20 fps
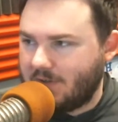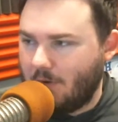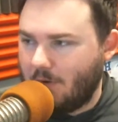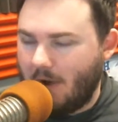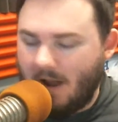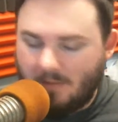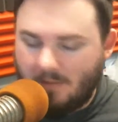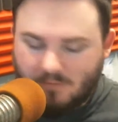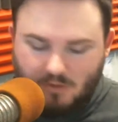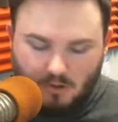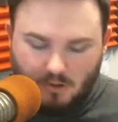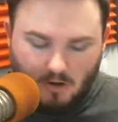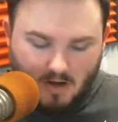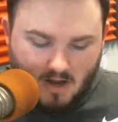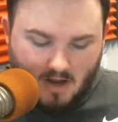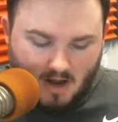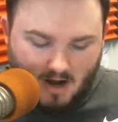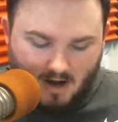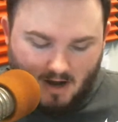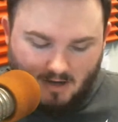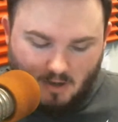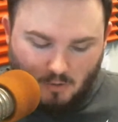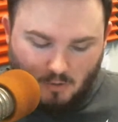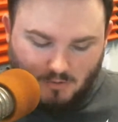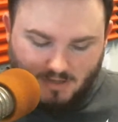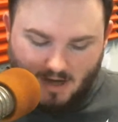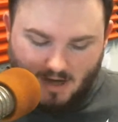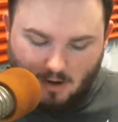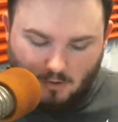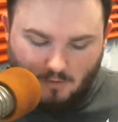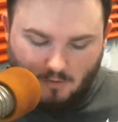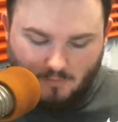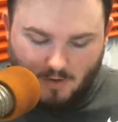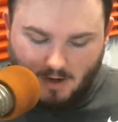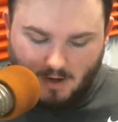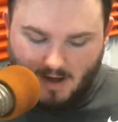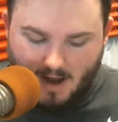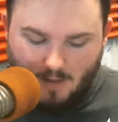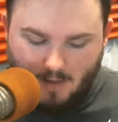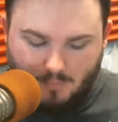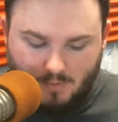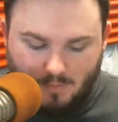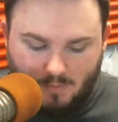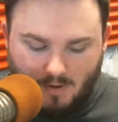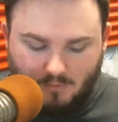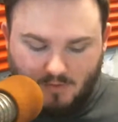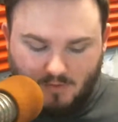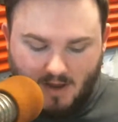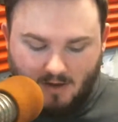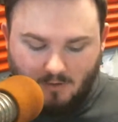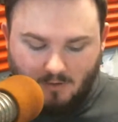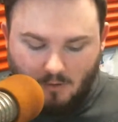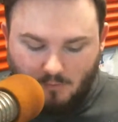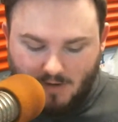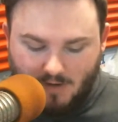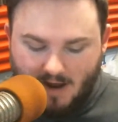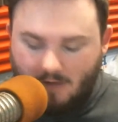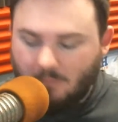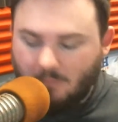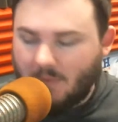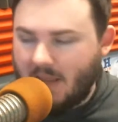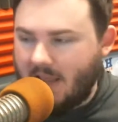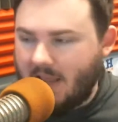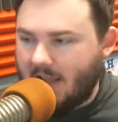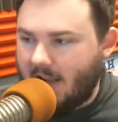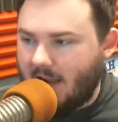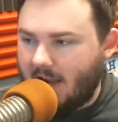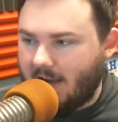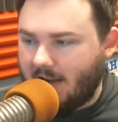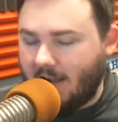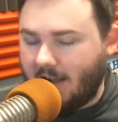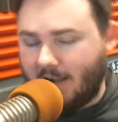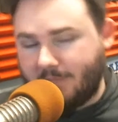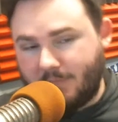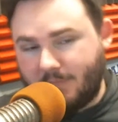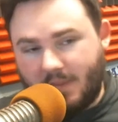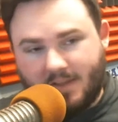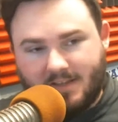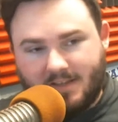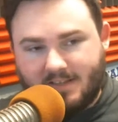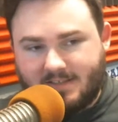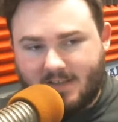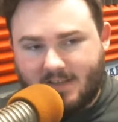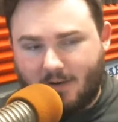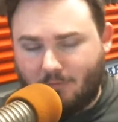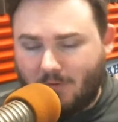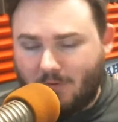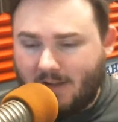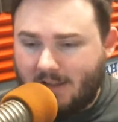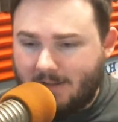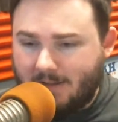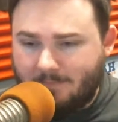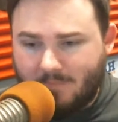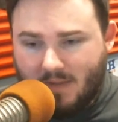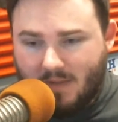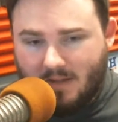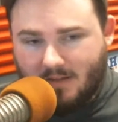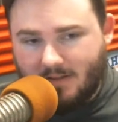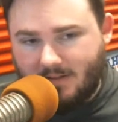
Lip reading: So I'm sure Coach Hidalgo very happy about that, no doubt. And like you said, really,